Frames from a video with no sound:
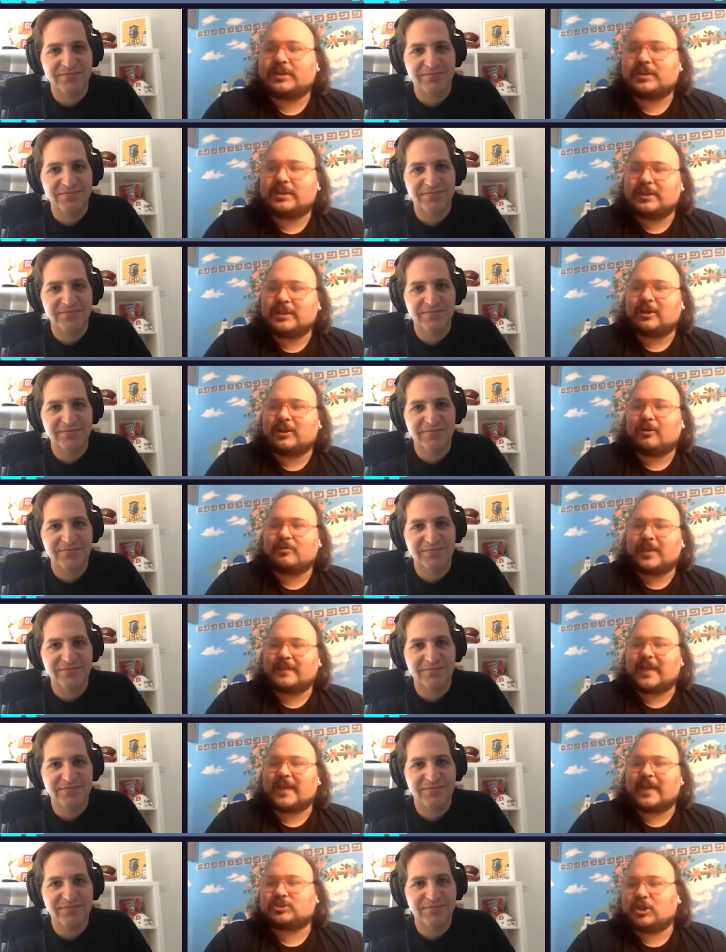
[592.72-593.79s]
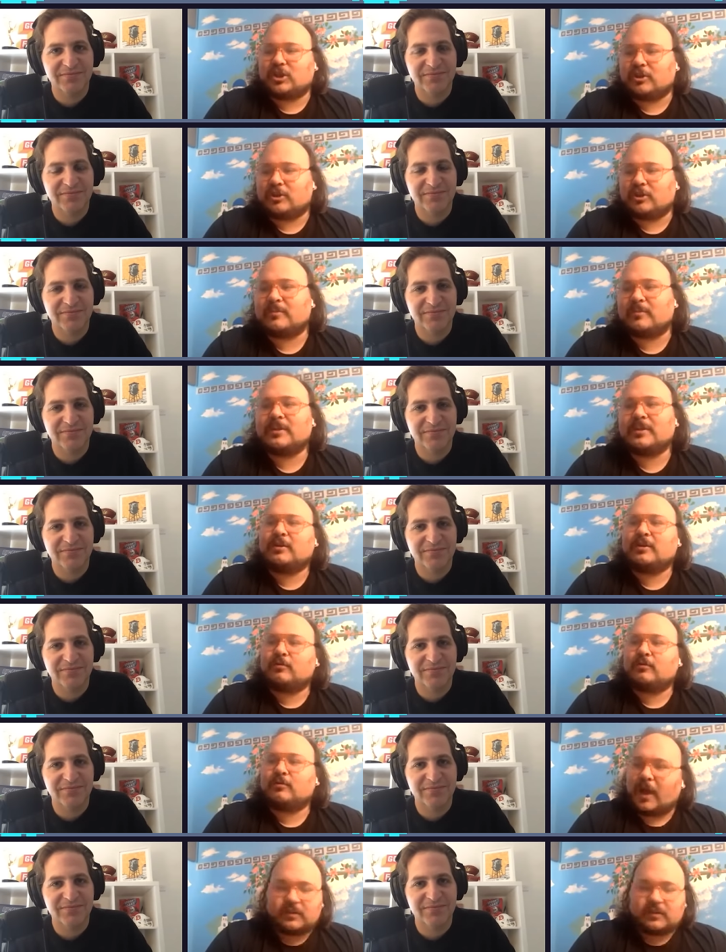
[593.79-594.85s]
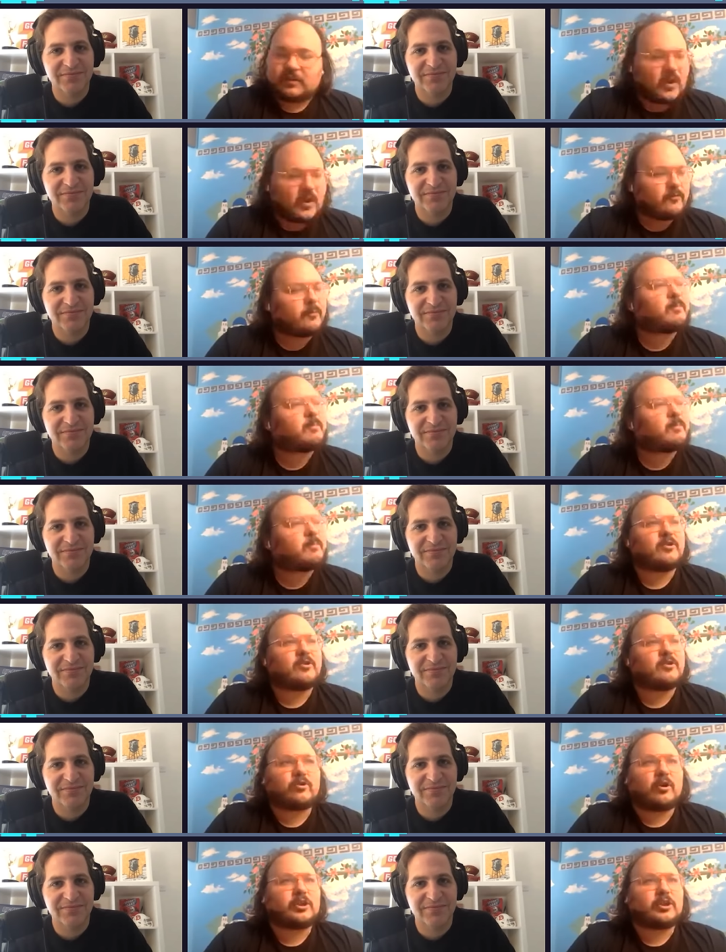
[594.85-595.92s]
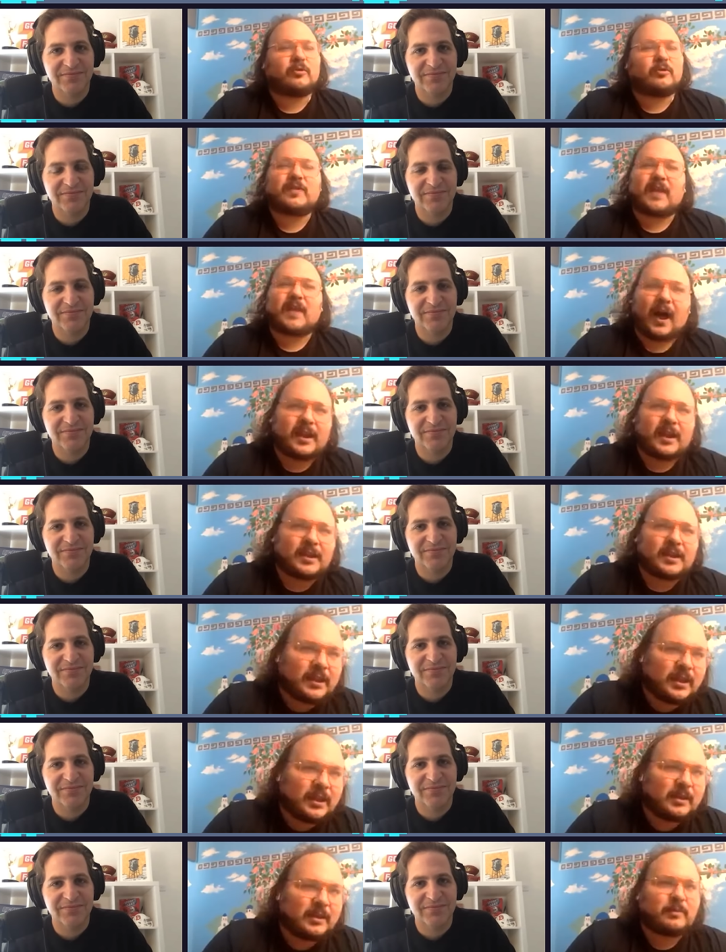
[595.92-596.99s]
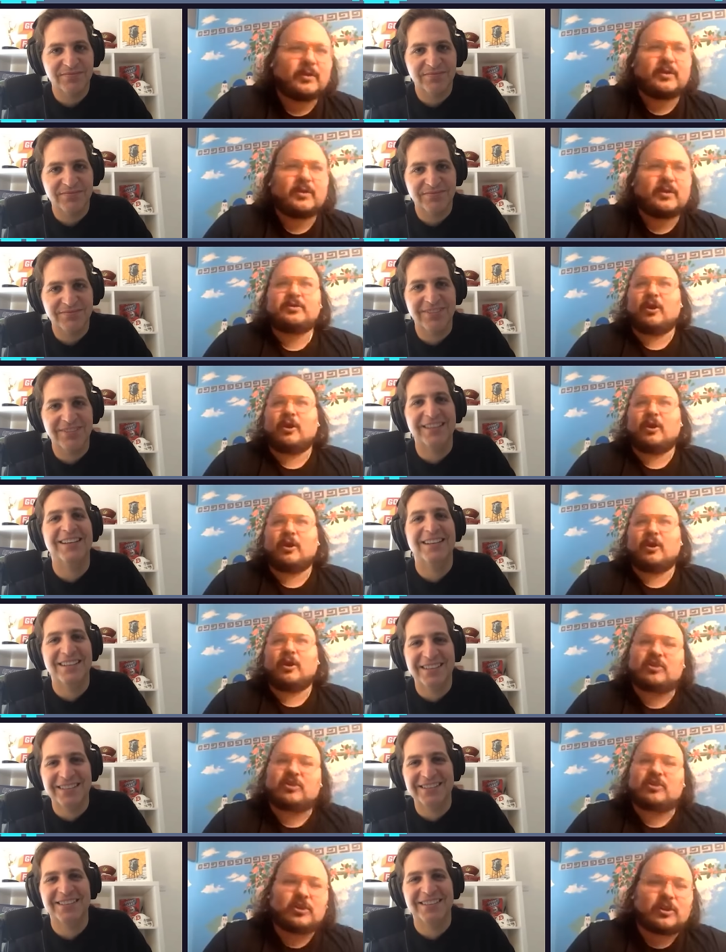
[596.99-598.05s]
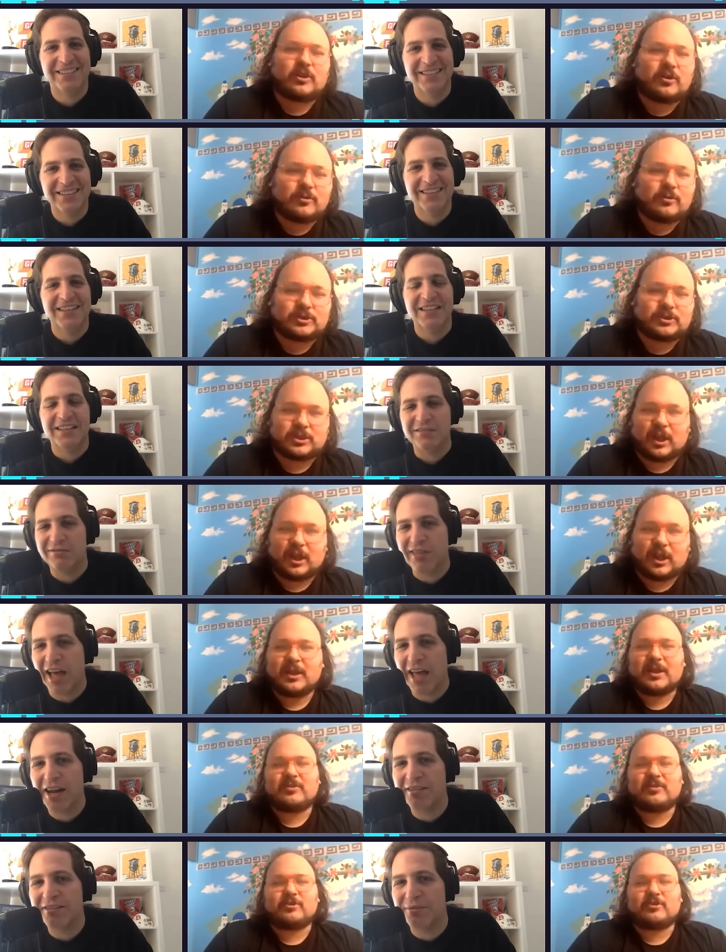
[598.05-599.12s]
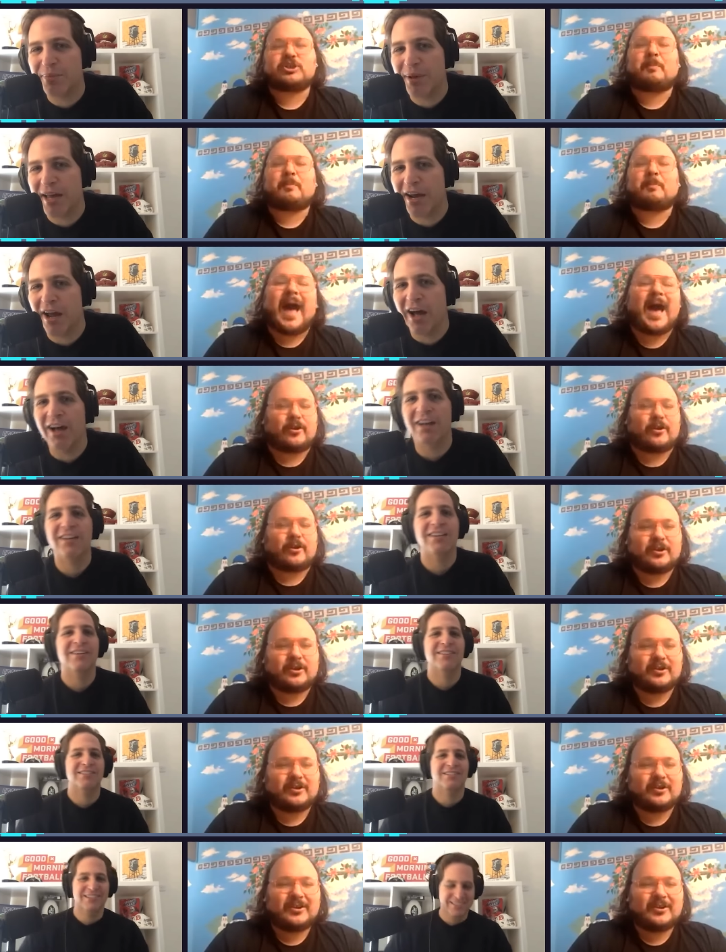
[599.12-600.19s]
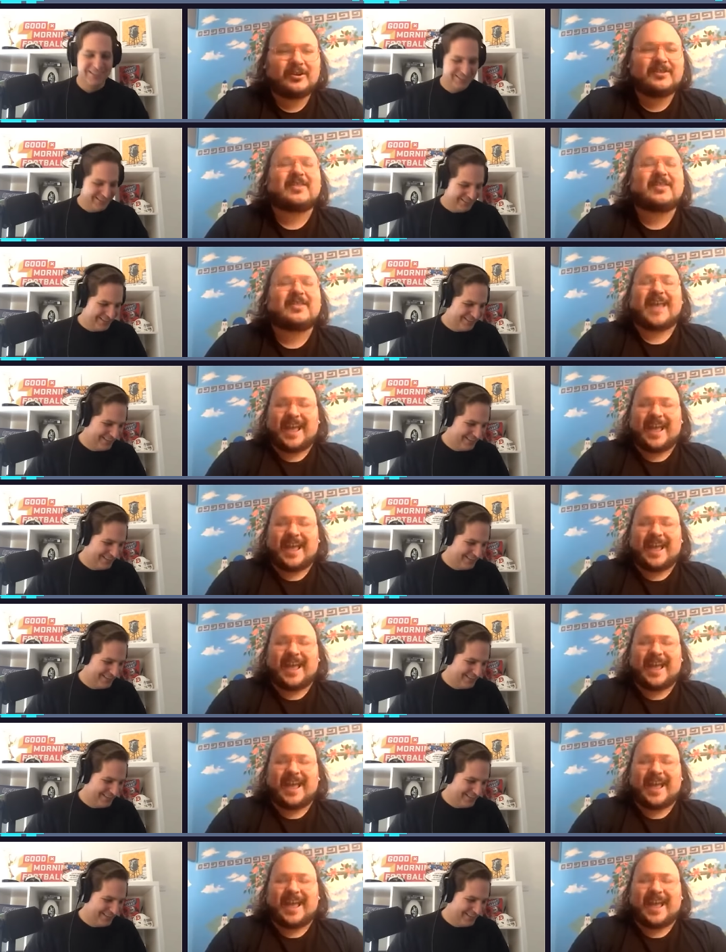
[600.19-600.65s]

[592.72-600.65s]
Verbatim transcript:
Speaker 1: really, you know, they latch on to him. Ronnie's favorite players are all, you know, Todd Heap, Tony Siragusa.
Speaker 2: Dennis Pitta. There's a pattern.
Speaker 1: The